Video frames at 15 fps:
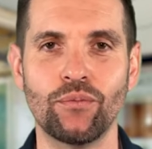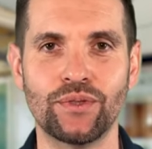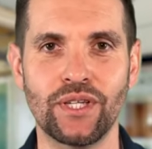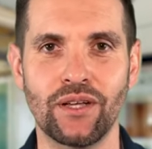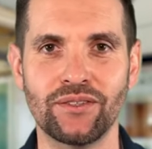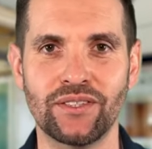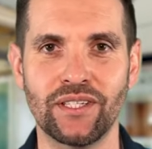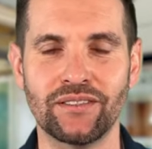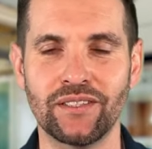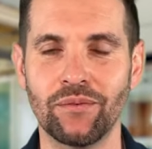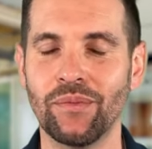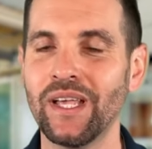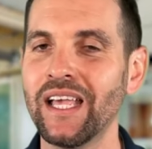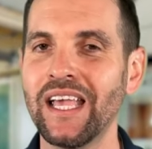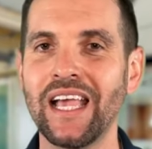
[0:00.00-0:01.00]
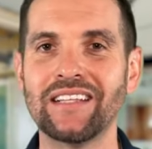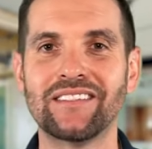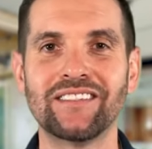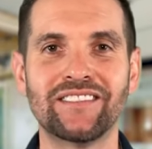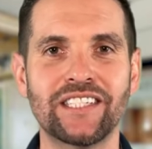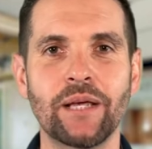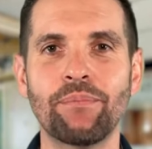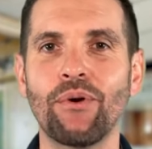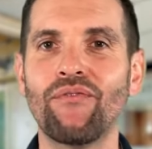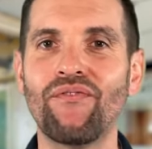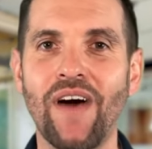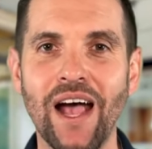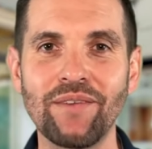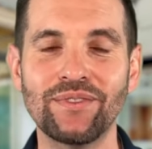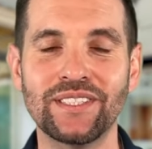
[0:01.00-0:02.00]
Home Sale System. It's a simple
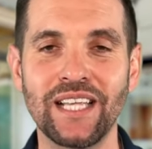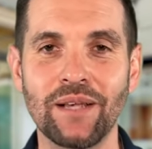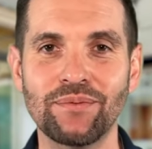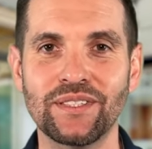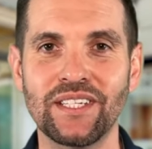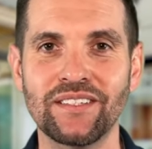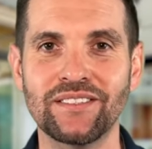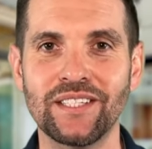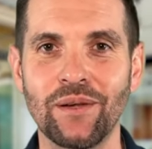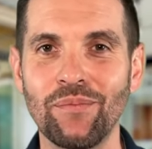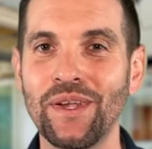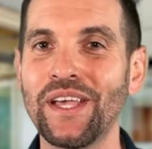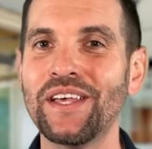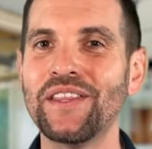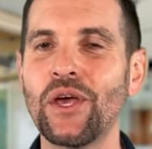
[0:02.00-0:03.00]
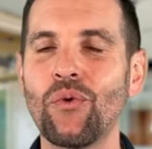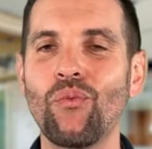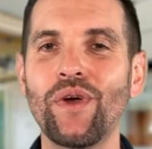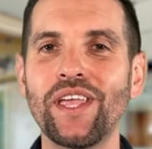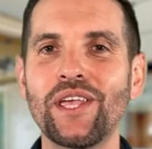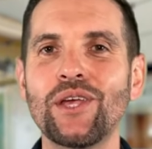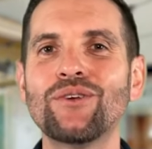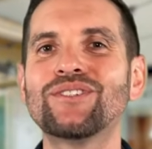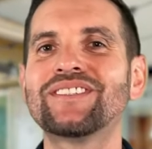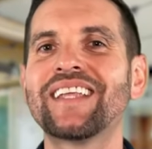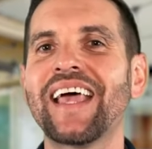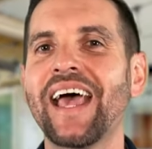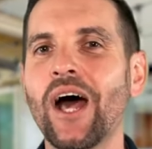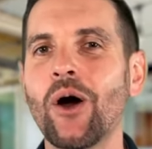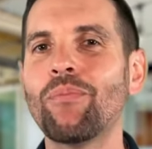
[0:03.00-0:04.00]
five step system that we use
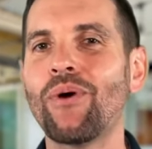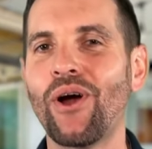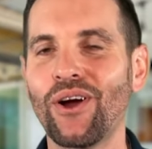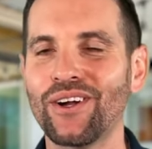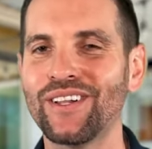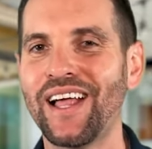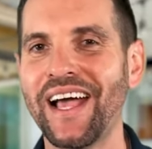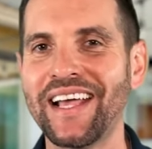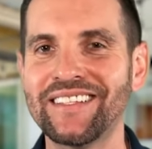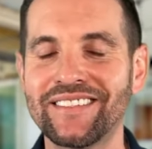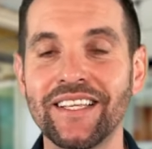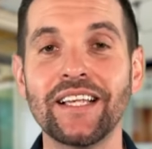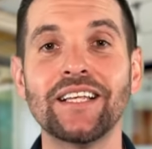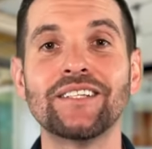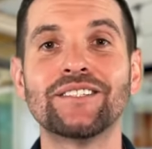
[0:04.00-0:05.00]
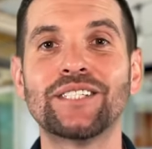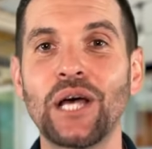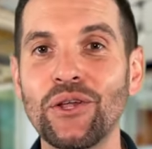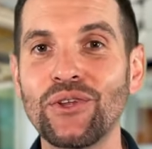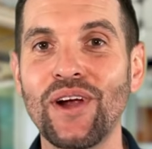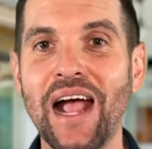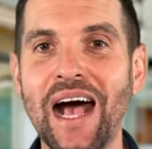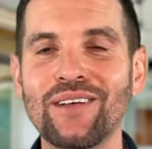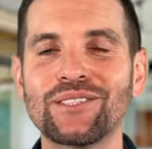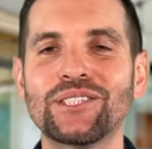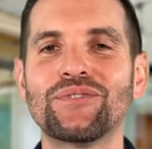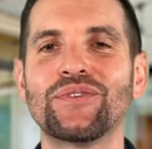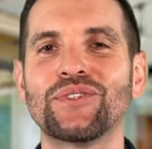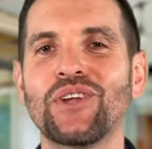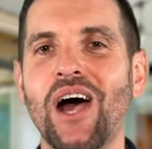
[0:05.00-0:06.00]
to help our clients sell their
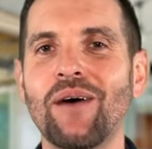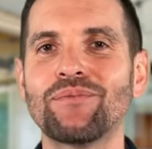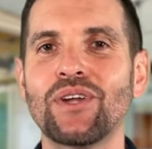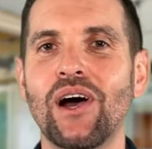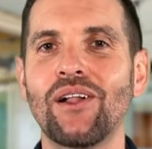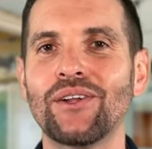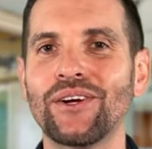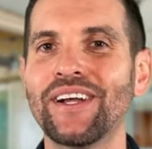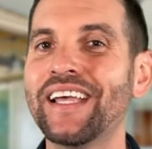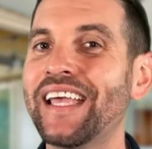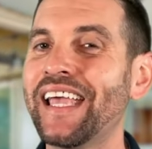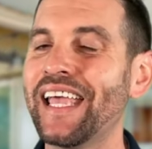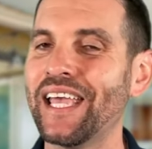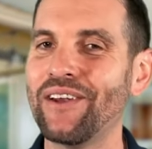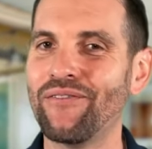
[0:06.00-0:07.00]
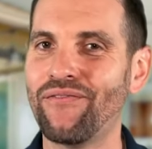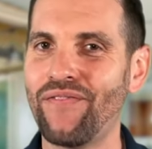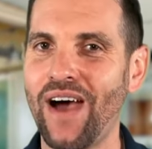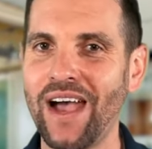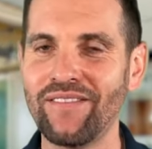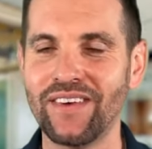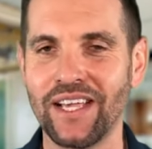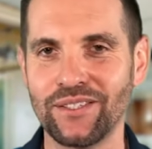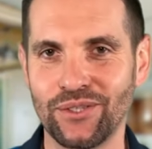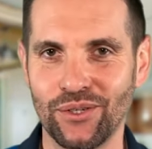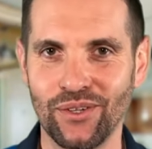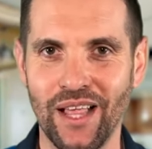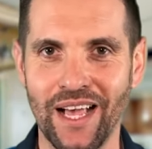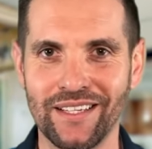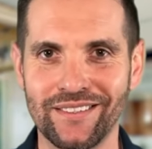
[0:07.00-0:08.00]
houses for top dollar in five days or
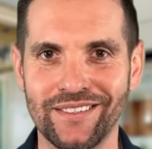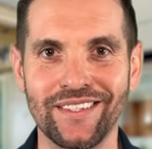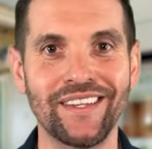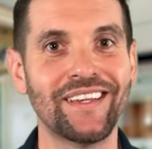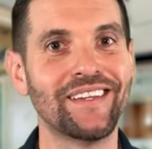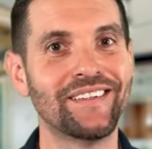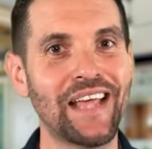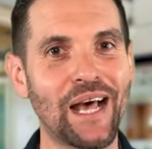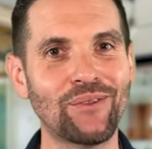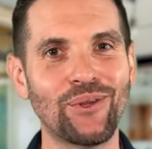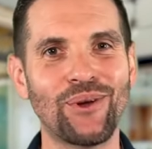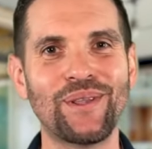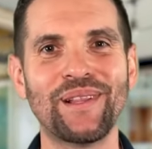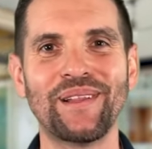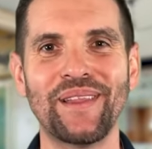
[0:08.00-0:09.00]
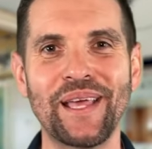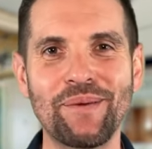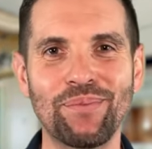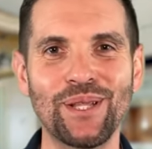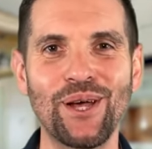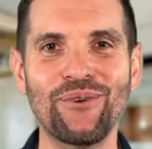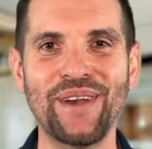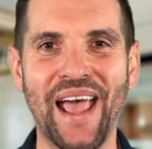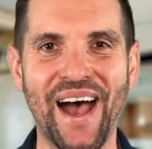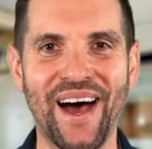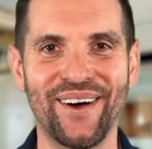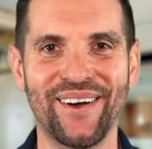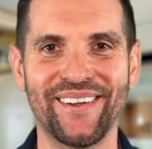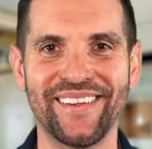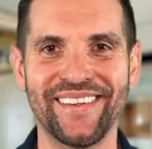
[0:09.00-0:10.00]
less. Download in the link below now.